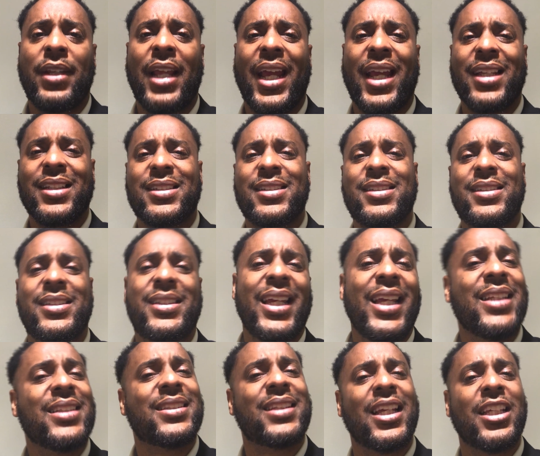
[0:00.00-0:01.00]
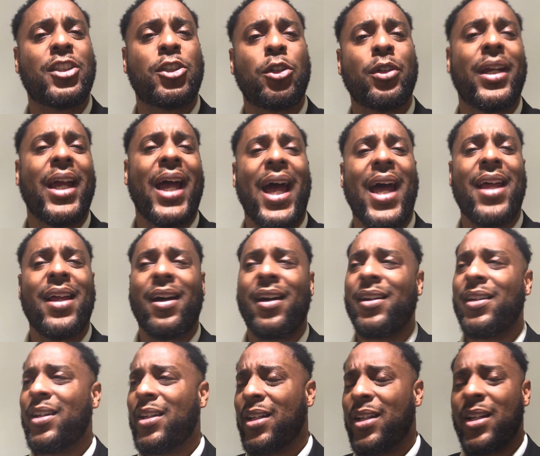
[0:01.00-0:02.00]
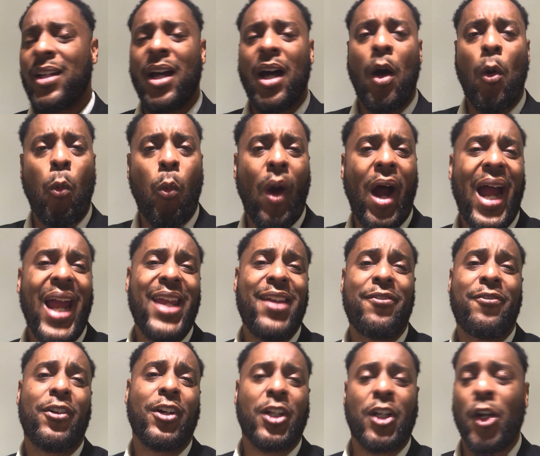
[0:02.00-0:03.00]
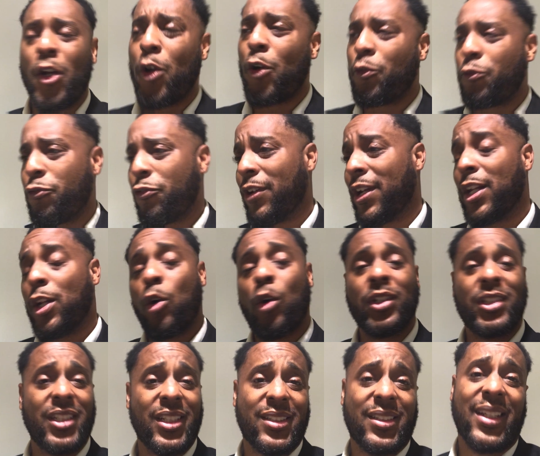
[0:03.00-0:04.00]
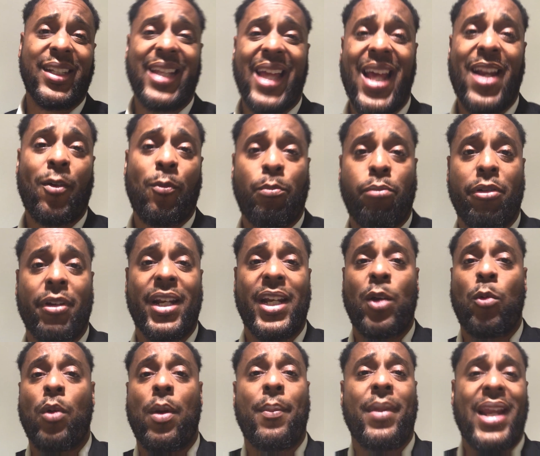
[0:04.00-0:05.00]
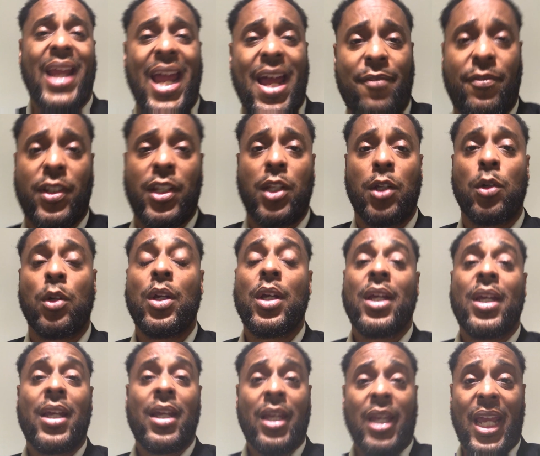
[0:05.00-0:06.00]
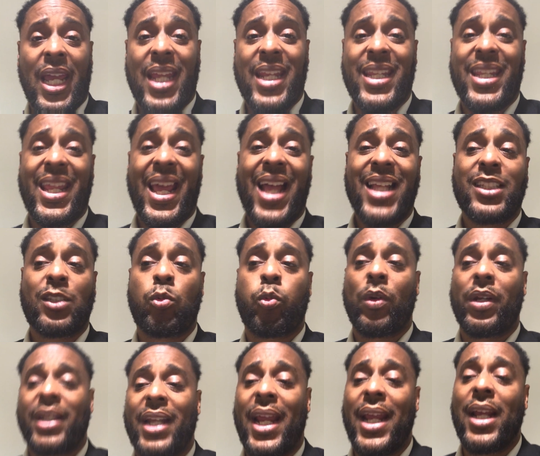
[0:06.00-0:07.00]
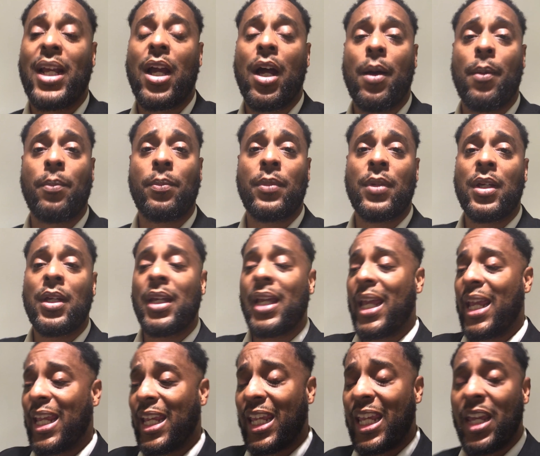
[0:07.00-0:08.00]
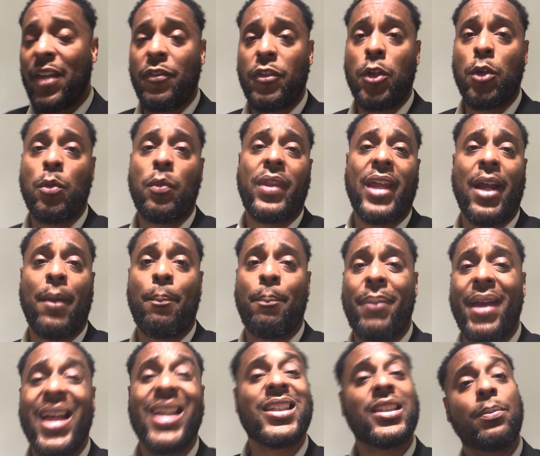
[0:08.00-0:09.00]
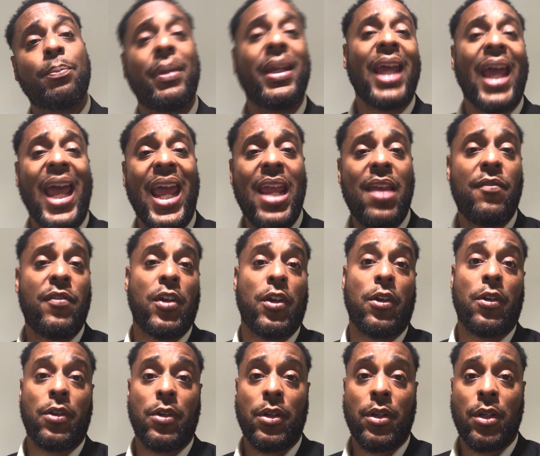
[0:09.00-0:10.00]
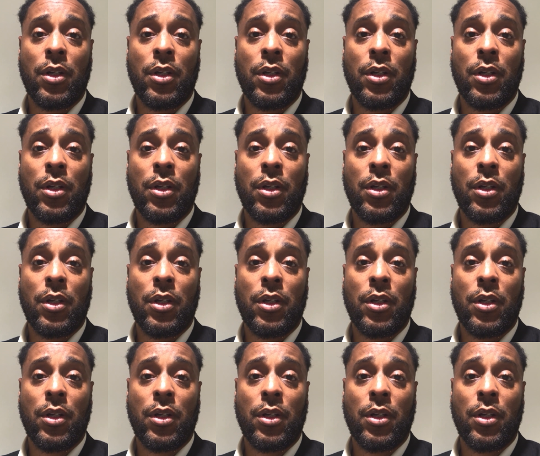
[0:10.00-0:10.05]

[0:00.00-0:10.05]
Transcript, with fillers: They can sense that you got a wife, a girlfriend, or just a lot of pretty women after you. And that's when they come and give you their best behavior.